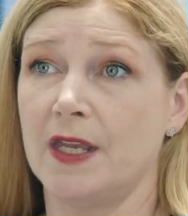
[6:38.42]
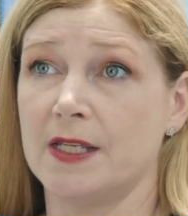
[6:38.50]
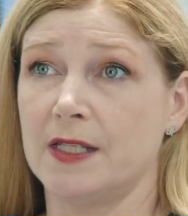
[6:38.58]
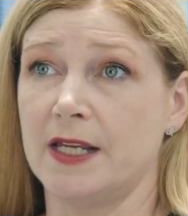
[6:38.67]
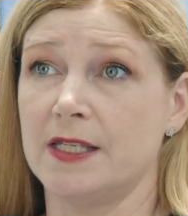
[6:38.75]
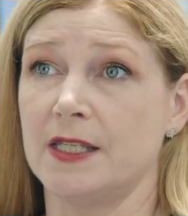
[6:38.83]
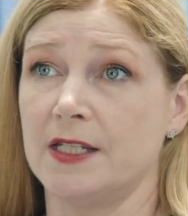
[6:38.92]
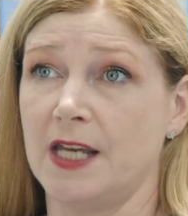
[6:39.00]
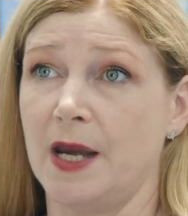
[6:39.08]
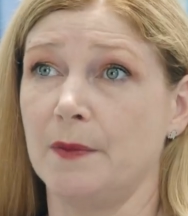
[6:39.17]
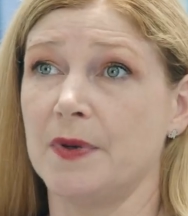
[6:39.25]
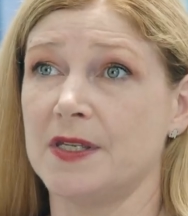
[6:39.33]
there's less than
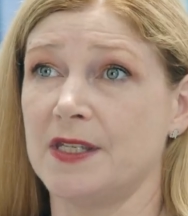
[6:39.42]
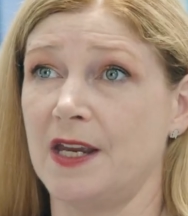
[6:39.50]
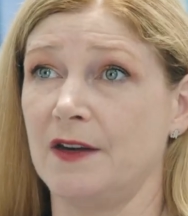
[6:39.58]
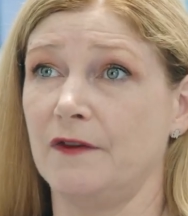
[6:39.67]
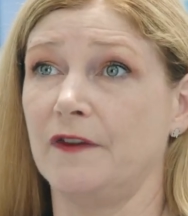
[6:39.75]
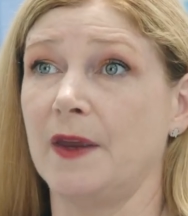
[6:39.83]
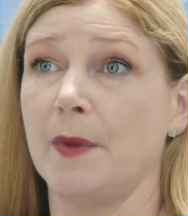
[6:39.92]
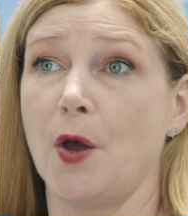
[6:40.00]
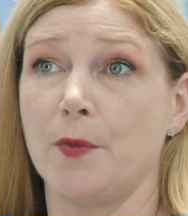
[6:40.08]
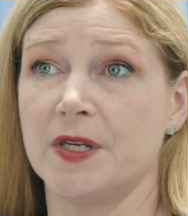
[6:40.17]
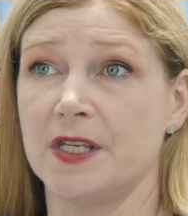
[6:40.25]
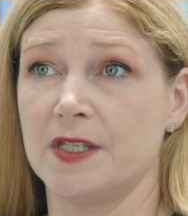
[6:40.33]
10%
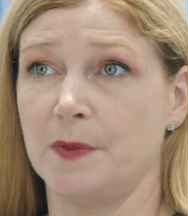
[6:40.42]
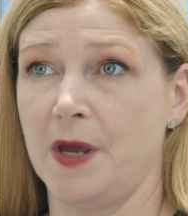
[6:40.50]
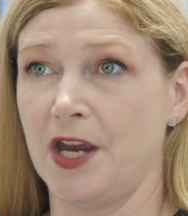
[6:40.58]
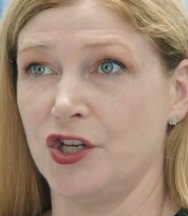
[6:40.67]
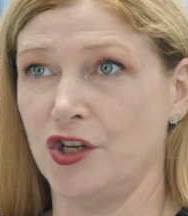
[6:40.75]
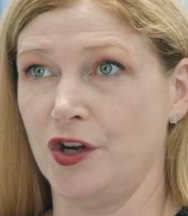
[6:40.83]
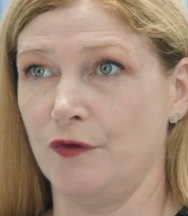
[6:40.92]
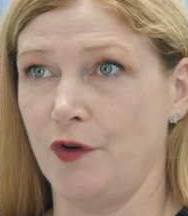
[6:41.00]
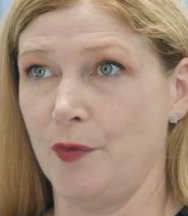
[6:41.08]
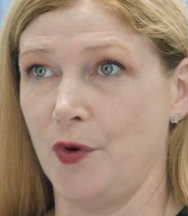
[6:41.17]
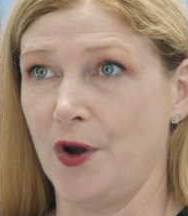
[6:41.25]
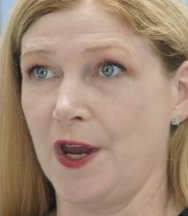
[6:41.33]
female participation in
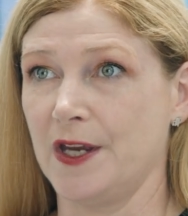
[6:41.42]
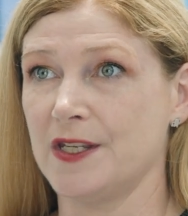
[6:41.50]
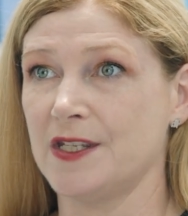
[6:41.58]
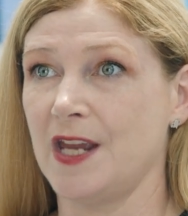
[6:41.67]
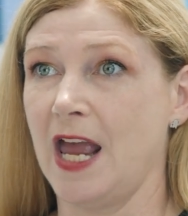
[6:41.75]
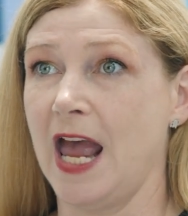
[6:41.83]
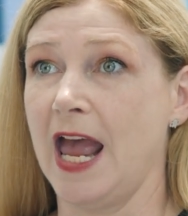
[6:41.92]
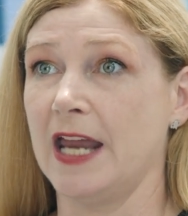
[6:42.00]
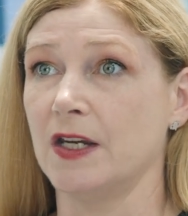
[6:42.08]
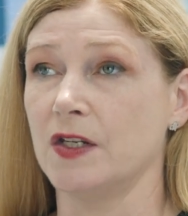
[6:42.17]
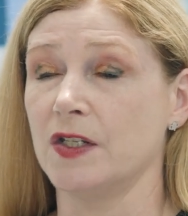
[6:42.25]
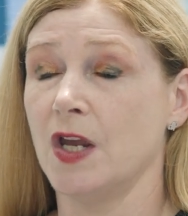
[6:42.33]
robotics
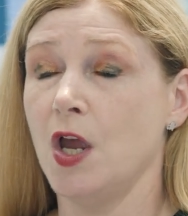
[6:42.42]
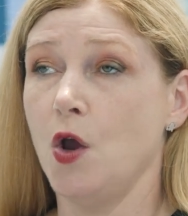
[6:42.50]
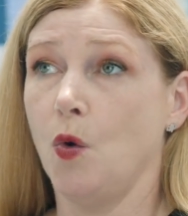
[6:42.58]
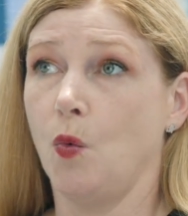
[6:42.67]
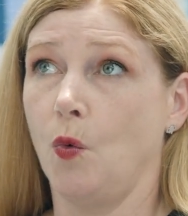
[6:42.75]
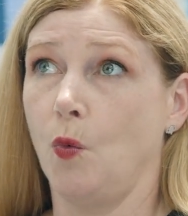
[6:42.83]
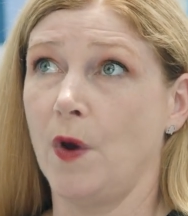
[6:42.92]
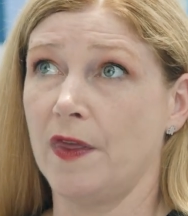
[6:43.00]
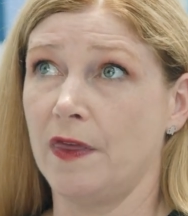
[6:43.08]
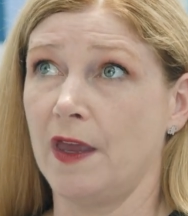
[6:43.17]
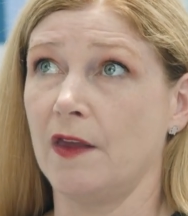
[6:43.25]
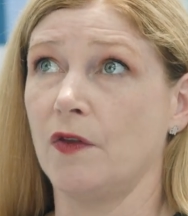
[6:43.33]
and we
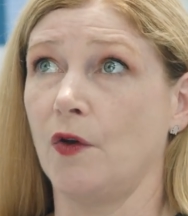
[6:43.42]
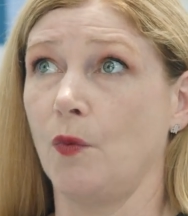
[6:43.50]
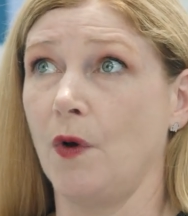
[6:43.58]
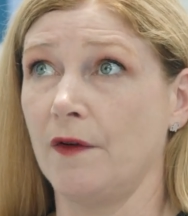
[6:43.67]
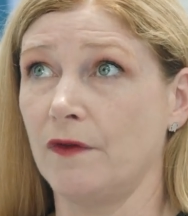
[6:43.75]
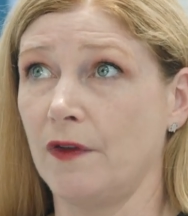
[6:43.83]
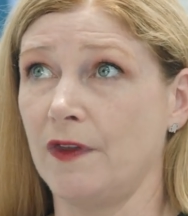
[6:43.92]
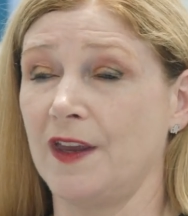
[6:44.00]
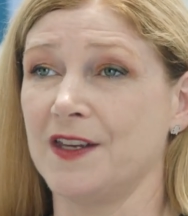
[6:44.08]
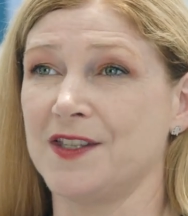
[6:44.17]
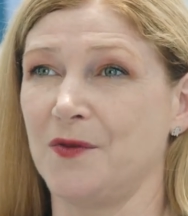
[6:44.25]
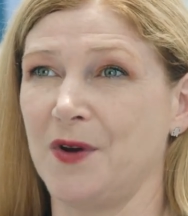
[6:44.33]
think that one of the
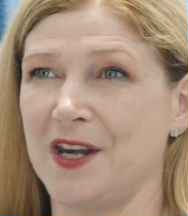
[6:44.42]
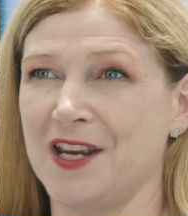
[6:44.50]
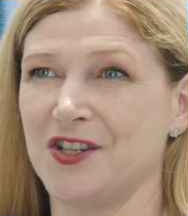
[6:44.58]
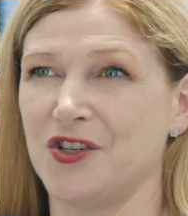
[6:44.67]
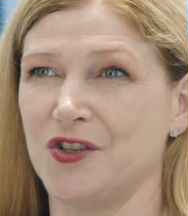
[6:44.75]
things that we need